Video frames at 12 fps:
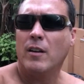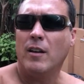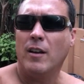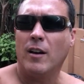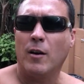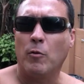
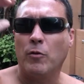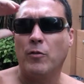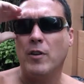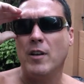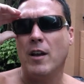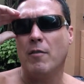And I will
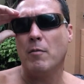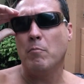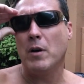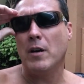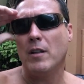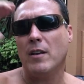see
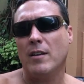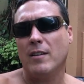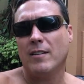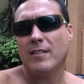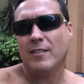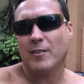everybody
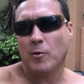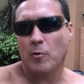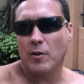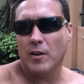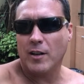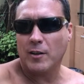on
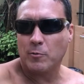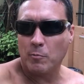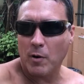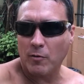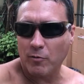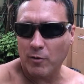the next one,
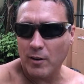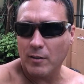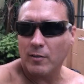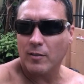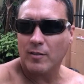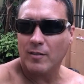my
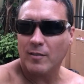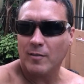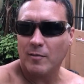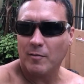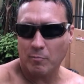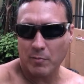friends.
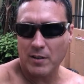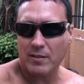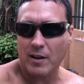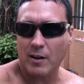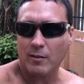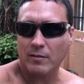Peace
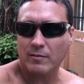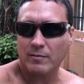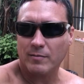out.